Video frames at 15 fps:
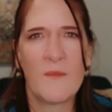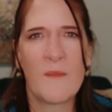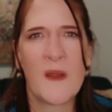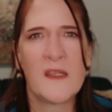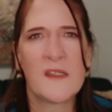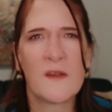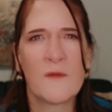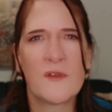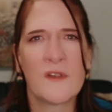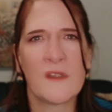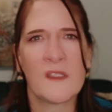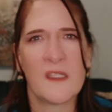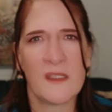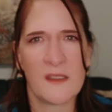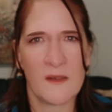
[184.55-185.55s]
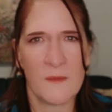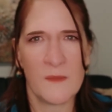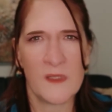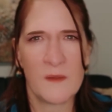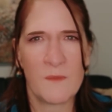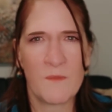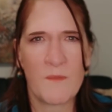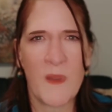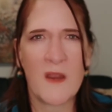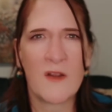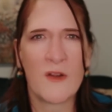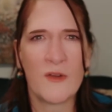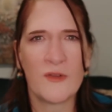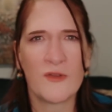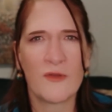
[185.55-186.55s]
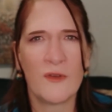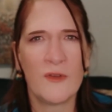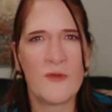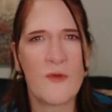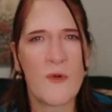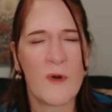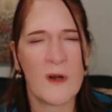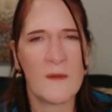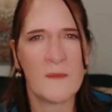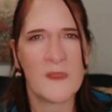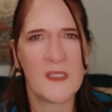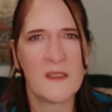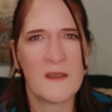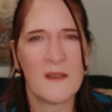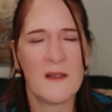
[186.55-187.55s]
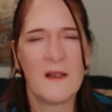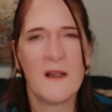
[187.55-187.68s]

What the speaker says: by social systems, by cultural norms.